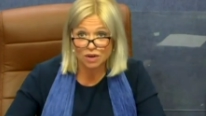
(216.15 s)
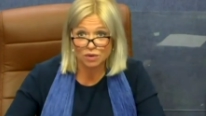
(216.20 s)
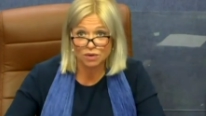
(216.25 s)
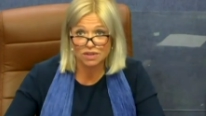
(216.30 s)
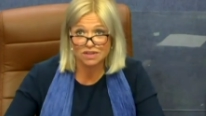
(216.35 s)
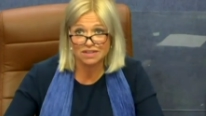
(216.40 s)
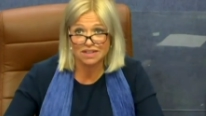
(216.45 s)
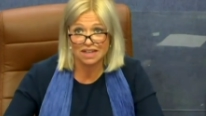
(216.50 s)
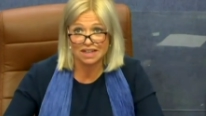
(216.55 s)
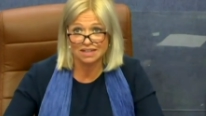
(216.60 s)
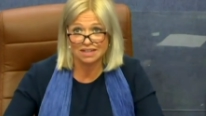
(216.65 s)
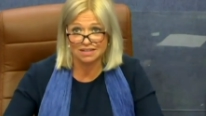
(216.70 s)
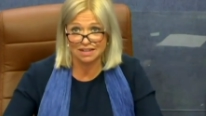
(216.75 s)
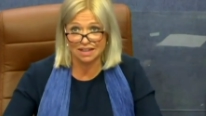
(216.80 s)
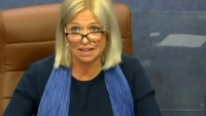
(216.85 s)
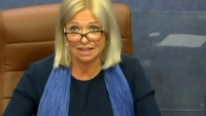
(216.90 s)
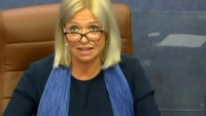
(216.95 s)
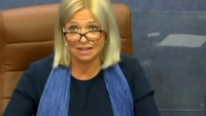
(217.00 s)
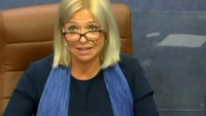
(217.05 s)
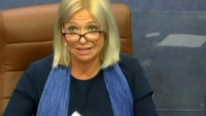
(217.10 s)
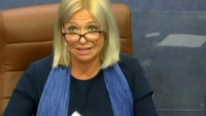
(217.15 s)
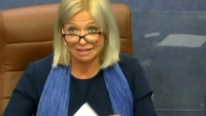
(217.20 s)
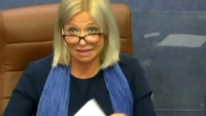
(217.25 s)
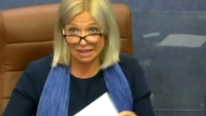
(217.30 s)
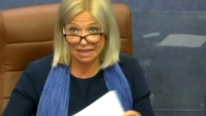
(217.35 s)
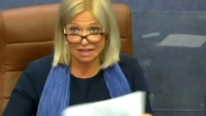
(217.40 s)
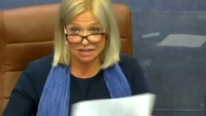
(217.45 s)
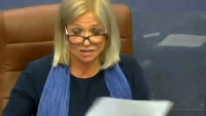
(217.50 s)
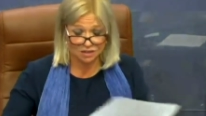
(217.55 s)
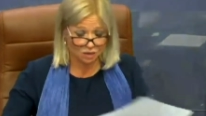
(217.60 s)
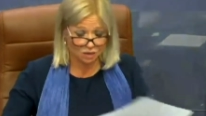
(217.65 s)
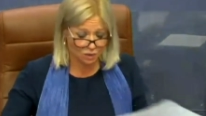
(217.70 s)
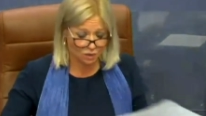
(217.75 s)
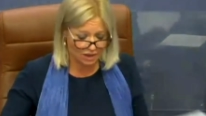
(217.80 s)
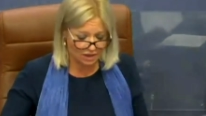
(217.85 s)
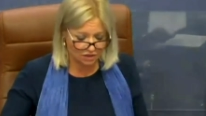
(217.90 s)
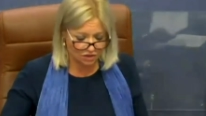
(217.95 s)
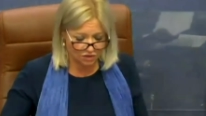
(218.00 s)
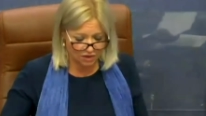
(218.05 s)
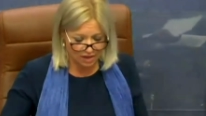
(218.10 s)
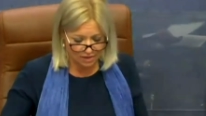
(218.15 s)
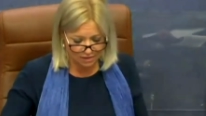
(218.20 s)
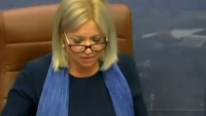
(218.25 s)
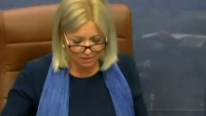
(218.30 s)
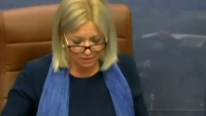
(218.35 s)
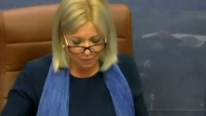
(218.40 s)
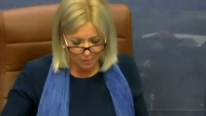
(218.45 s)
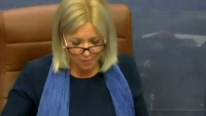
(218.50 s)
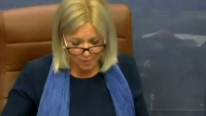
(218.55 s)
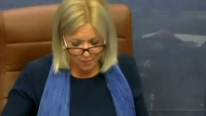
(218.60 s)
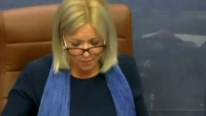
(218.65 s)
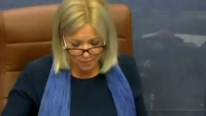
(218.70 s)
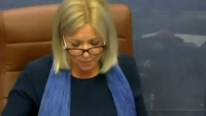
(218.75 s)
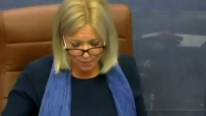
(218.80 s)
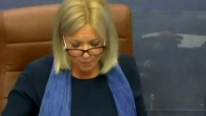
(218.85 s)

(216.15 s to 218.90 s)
prioritizing the national interest.